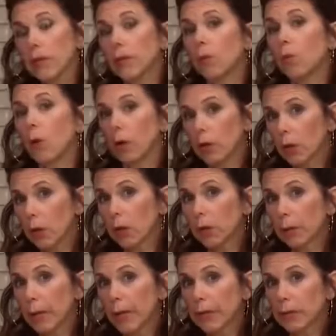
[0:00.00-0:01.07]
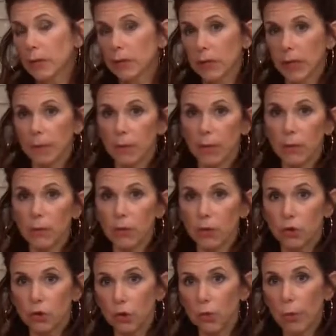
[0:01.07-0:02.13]
the watercolor pencils can be used in
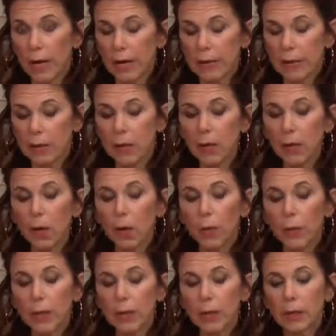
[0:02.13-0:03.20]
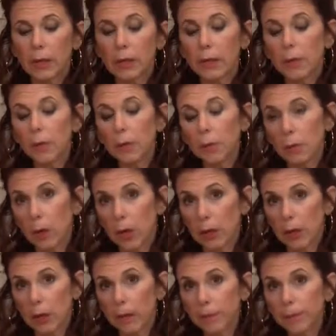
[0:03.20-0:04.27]
two ways. We can hit them with
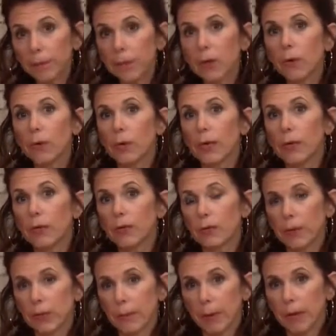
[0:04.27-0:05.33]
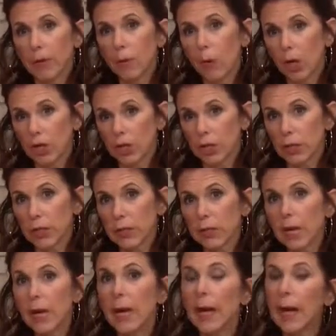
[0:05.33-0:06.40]
water, creating transparent washes,
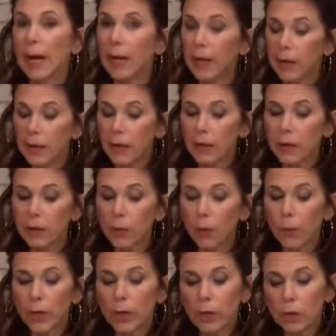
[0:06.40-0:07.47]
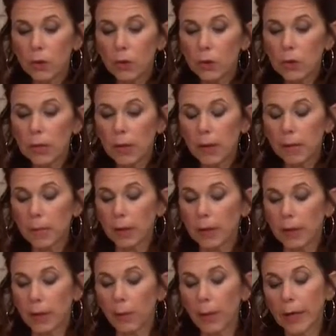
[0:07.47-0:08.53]
and we can use them
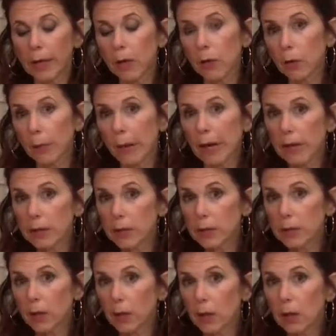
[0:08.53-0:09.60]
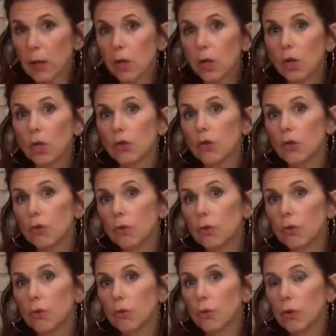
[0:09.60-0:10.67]
like a regular pencil
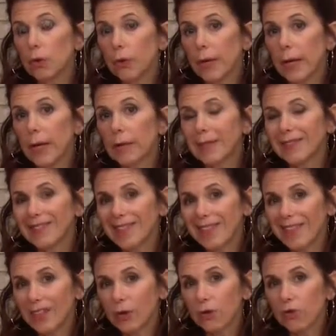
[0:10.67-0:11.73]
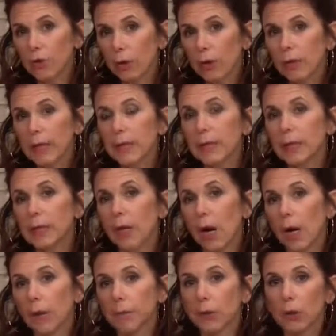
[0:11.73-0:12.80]
to create linear drawings and
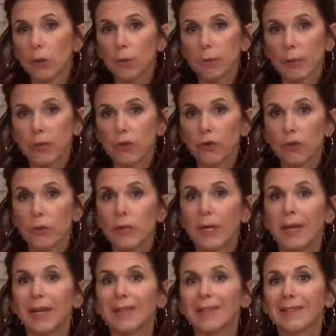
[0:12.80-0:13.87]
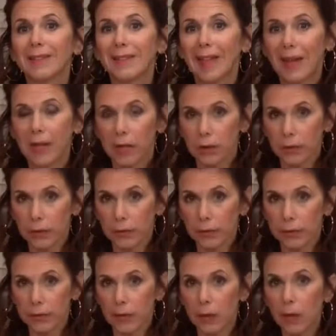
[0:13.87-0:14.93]
optical mixtures in
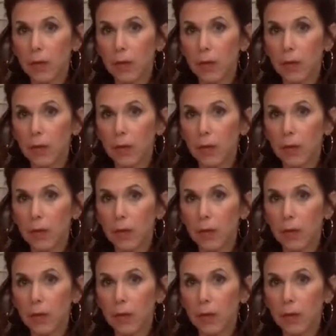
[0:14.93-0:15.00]
layers.